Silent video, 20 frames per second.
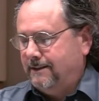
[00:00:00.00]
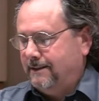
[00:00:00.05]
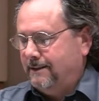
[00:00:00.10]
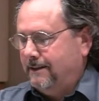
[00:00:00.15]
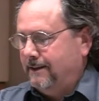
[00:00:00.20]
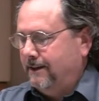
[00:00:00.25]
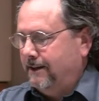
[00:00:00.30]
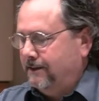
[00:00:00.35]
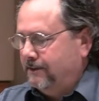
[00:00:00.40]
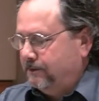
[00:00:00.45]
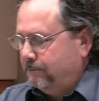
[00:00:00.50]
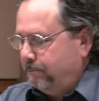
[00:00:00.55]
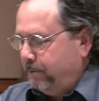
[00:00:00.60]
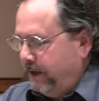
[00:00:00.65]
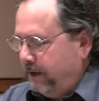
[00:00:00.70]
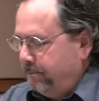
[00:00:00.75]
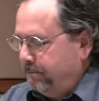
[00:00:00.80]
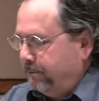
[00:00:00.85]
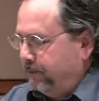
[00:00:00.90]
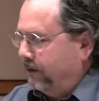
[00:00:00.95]
his
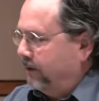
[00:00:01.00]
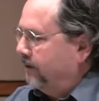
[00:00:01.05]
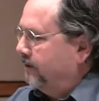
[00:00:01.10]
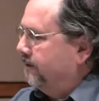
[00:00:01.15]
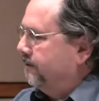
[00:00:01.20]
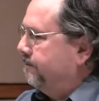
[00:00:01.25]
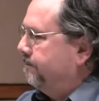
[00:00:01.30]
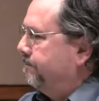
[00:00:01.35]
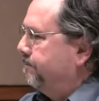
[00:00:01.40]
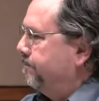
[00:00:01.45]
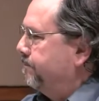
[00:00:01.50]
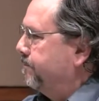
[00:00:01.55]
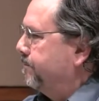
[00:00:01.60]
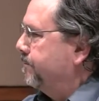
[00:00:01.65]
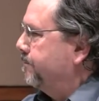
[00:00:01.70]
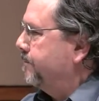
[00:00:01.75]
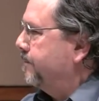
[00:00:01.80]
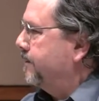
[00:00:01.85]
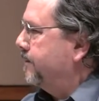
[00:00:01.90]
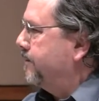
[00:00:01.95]
people
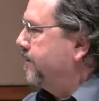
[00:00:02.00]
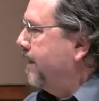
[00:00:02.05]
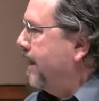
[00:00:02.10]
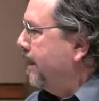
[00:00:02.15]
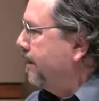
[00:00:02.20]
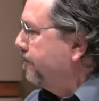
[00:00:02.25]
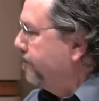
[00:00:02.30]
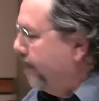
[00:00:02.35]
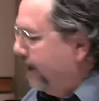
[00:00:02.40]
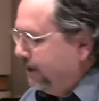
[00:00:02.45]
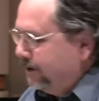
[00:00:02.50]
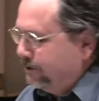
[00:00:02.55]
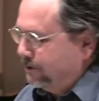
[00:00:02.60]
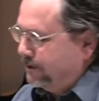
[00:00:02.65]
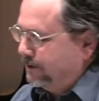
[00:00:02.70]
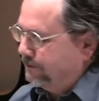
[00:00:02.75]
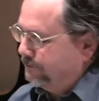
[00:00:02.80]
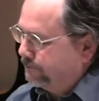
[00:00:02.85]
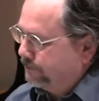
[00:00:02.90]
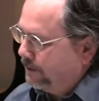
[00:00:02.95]

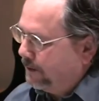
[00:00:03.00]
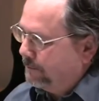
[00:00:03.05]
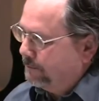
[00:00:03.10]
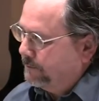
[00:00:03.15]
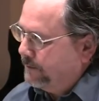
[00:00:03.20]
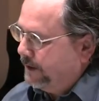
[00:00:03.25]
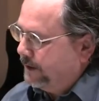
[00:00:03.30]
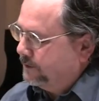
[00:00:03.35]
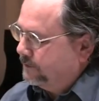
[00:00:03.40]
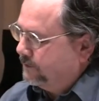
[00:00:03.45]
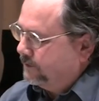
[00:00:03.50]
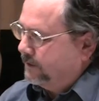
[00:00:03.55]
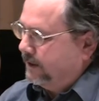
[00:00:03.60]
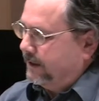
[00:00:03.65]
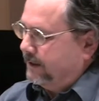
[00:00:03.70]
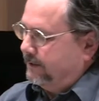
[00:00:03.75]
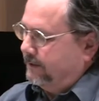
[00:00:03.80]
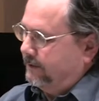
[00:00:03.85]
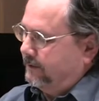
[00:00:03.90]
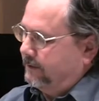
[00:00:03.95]
salvation from their
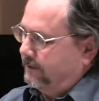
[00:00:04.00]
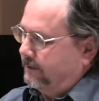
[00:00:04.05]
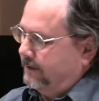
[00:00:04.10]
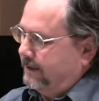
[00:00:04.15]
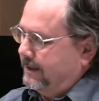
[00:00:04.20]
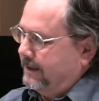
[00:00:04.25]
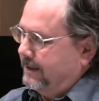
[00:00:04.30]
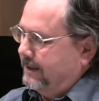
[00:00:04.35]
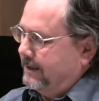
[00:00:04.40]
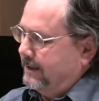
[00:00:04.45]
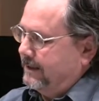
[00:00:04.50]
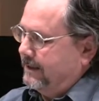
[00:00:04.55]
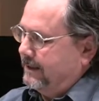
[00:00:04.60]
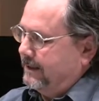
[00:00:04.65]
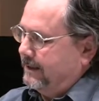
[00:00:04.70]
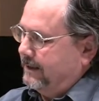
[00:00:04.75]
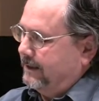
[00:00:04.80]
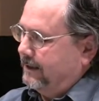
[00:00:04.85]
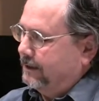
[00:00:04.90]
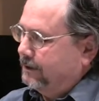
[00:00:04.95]
sins.
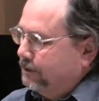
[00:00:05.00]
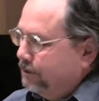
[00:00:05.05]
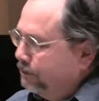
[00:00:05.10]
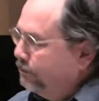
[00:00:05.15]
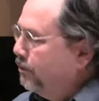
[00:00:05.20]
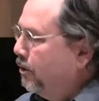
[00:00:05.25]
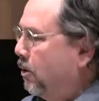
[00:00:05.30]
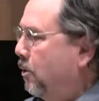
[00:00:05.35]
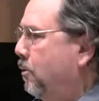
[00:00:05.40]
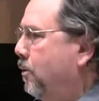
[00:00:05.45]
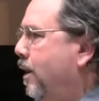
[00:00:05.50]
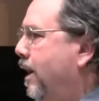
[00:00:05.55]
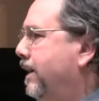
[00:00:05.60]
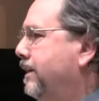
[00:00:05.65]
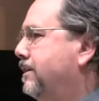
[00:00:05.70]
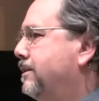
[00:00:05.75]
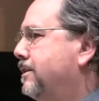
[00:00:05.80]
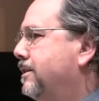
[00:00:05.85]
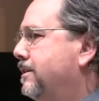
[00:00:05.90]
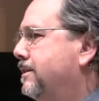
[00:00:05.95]
And do you know
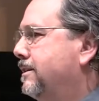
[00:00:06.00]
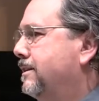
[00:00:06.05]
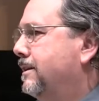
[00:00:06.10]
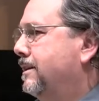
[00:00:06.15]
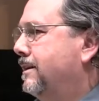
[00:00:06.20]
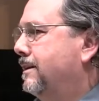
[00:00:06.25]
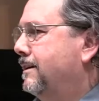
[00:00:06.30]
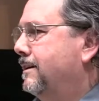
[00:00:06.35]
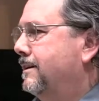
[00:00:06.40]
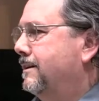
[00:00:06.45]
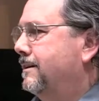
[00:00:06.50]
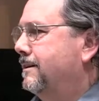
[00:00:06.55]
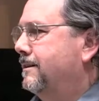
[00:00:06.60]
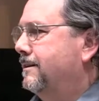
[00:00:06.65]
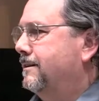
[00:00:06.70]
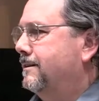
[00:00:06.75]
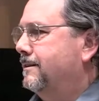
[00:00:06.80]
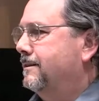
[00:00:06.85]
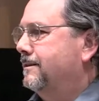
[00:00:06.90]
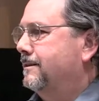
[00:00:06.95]
what
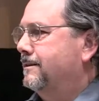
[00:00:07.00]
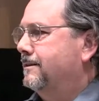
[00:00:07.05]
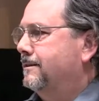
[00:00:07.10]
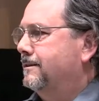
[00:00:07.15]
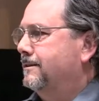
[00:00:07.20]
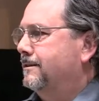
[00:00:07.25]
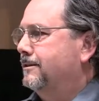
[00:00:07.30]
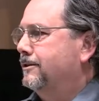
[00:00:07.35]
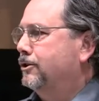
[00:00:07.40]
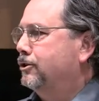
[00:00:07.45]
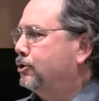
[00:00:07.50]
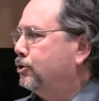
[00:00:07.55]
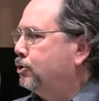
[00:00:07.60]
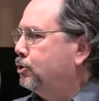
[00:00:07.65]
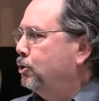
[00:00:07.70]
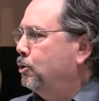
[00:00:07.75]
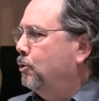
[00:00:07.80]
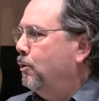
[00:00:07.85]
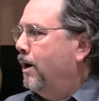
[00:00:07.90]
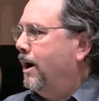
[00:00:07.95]

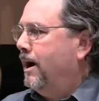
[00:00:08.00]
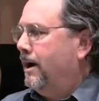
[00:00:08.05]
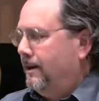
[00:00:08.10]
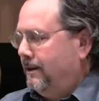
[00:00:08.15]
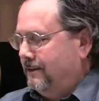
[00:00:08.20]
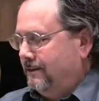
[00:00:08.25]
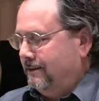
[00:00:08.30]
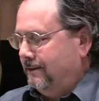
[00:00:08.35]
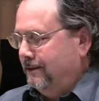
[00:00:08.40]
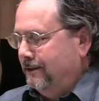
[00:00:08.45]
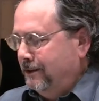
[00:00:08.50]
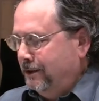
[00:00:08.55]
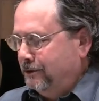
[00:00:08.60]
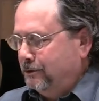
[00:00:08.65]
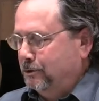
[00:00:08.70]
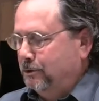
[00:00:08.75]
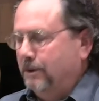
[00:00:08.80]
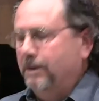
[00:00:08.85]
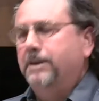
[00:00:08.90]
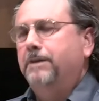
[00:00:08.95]
Yeshua
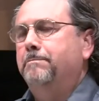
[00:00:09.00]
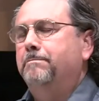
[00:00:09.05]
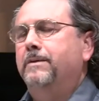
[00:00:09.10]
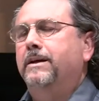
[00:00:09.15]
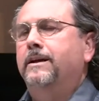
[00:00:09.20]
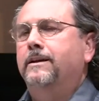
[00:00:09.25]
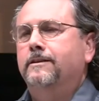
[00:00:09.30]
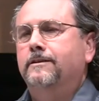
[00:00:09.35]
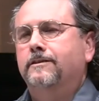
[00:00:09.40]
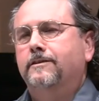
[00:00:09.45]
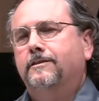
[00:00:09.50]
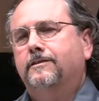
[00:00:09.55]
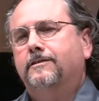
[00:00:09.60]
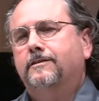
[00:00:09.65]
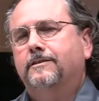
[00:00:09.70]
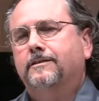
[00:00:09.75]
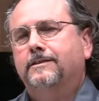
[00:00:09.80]
literally means?